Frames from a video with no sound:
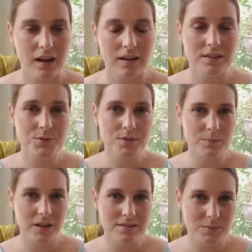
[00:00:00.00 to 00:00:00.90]
This
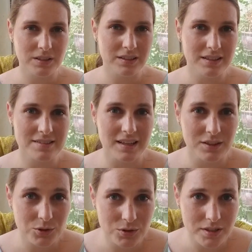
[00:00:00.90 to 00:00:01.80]
responsibility is
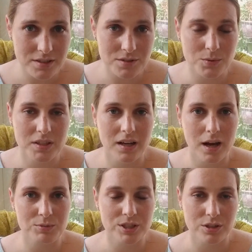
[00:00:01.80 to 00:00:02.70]
increased when the
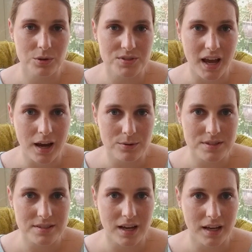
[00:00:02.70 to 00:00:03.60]
object goes
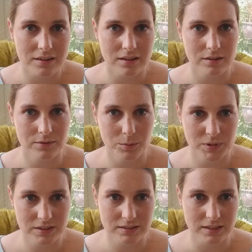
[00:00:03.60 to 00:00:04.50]
outside of the
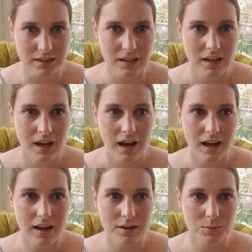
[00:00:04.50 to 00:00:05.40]
building,
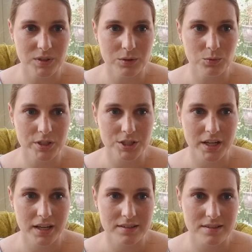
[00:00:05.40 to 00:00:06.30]
in which
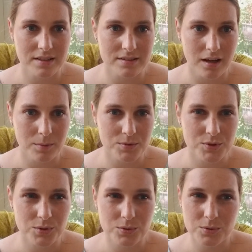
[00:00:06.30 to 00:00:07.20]
case it's up
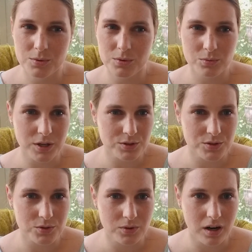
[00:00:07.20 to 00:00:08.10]
to the
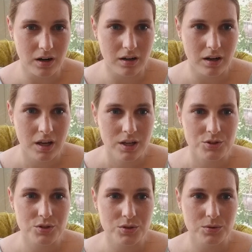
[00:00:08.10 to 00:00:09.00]
registrar
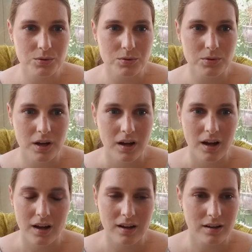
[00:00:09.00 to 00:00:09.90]
to
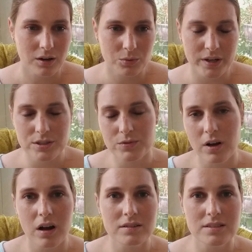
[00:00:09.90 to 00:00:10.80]
arrange
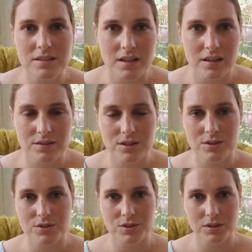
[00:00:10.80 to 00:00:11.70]
for all details
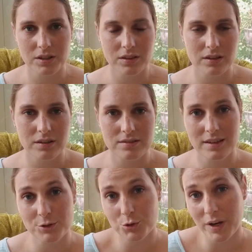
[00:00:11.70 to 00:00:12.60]
concerning things
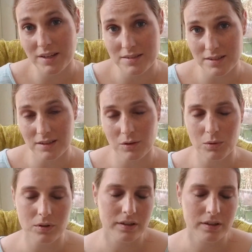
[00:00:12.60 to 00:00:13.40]
like transit or